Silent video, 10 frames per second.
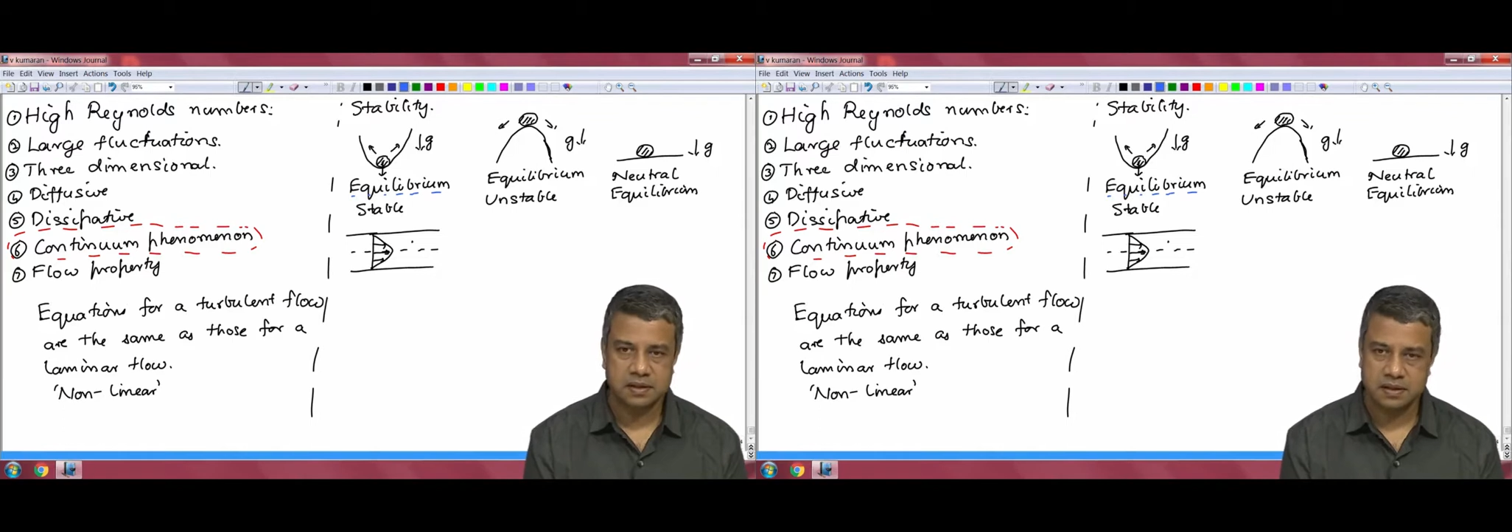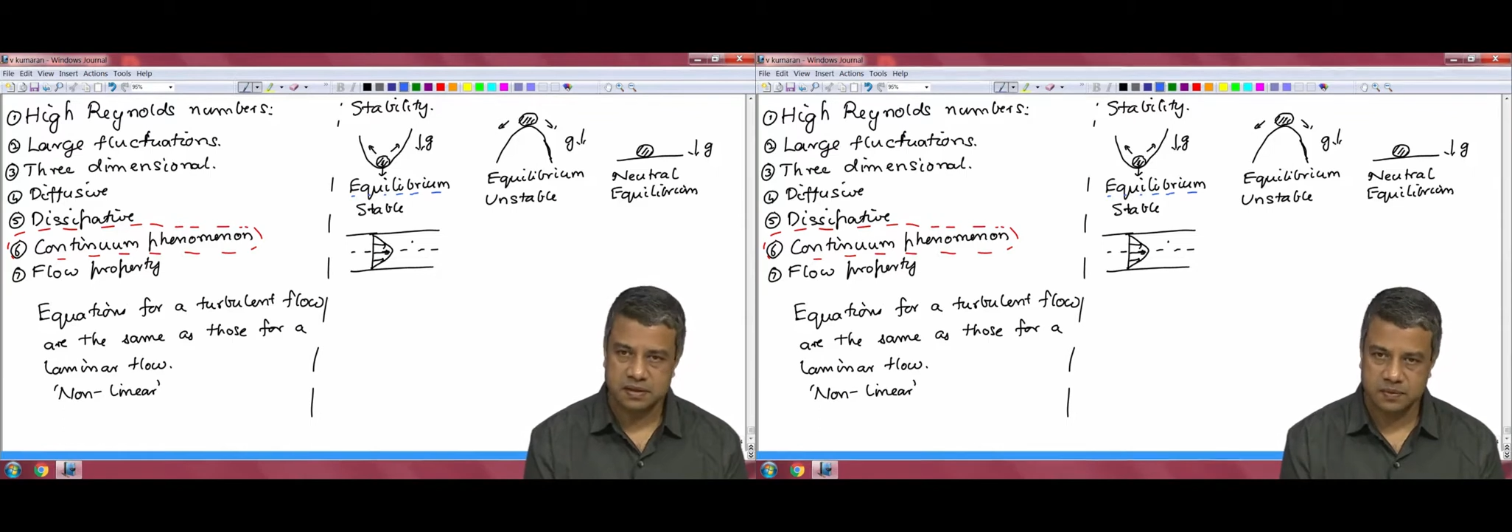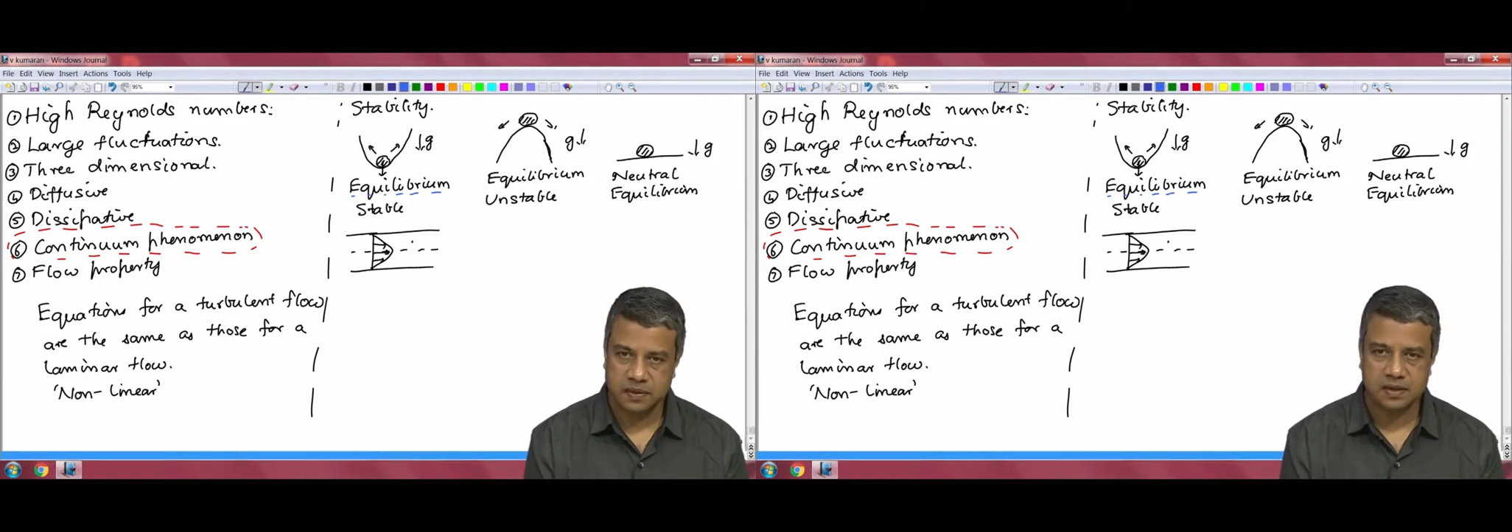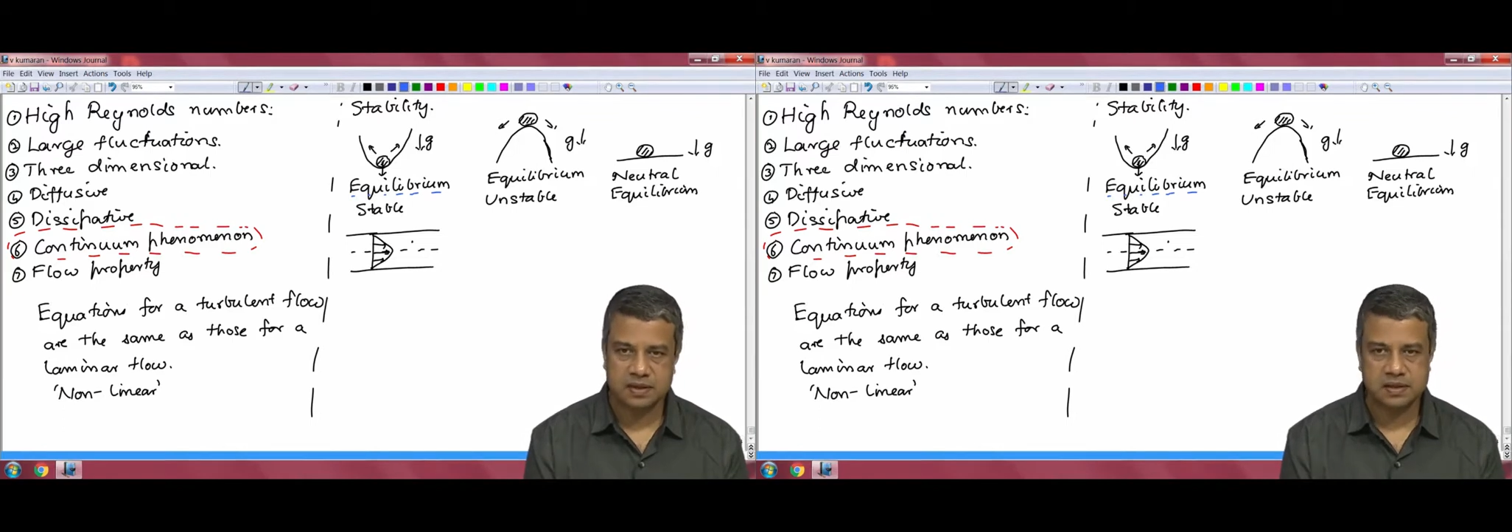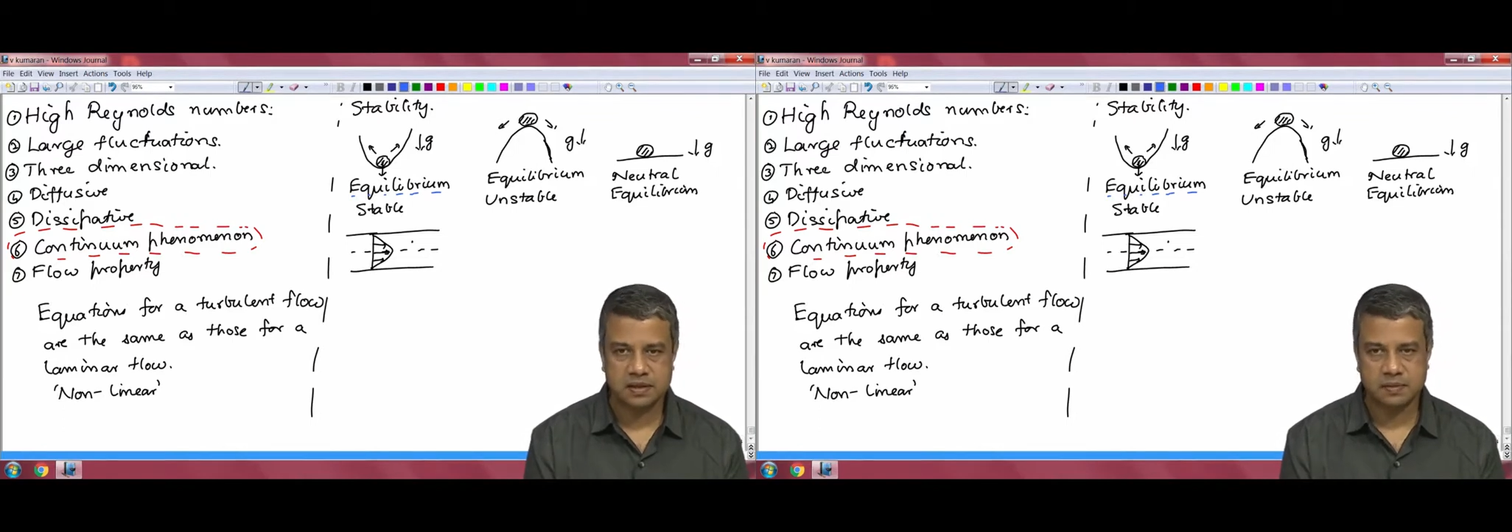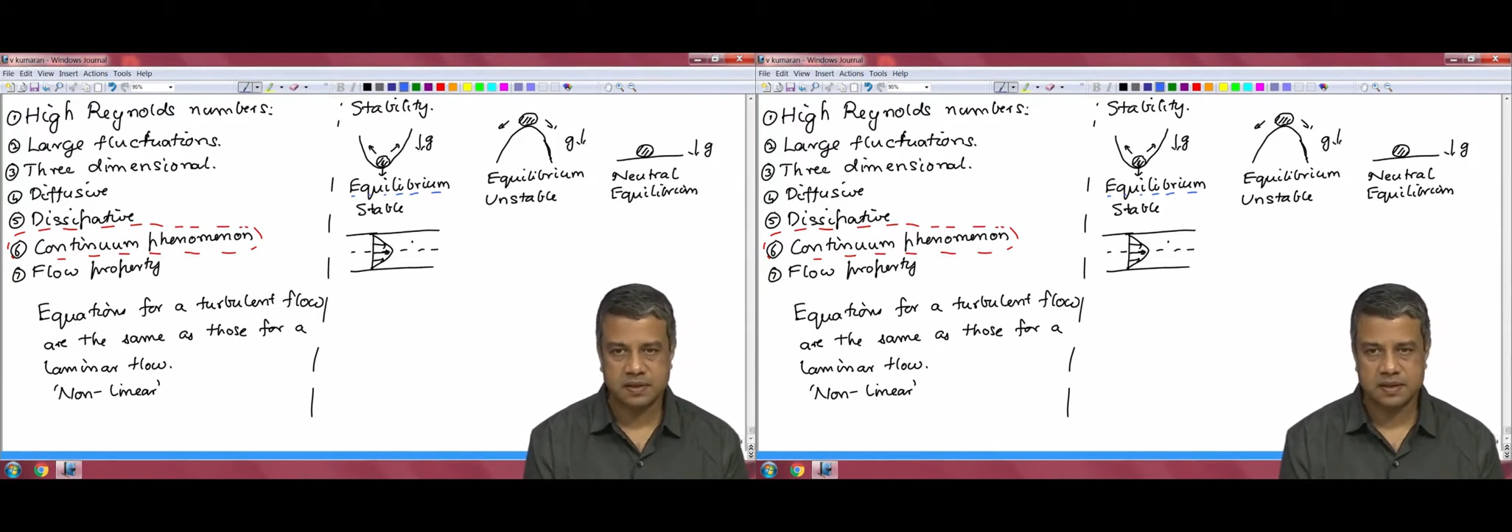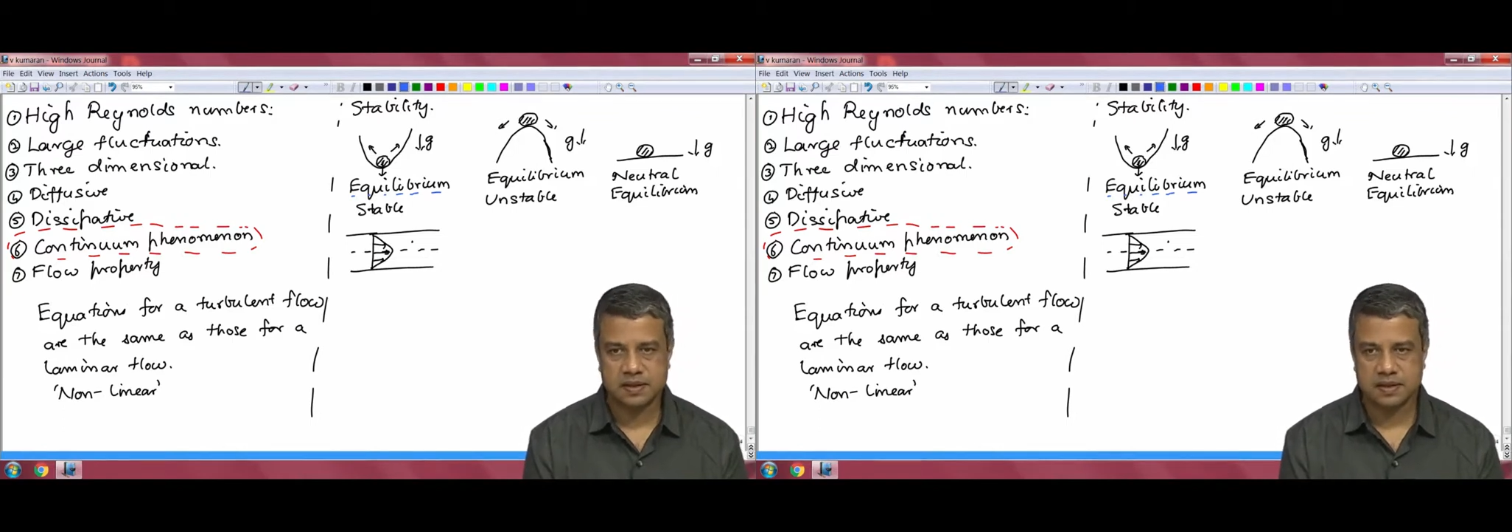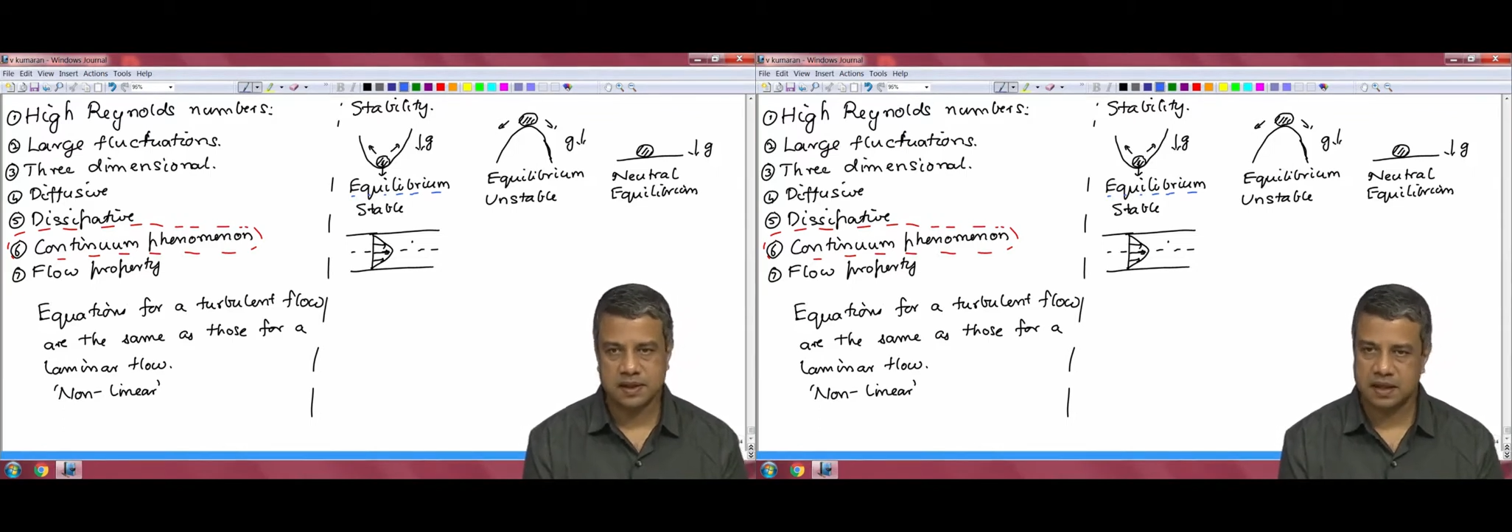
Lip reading: a small disturbance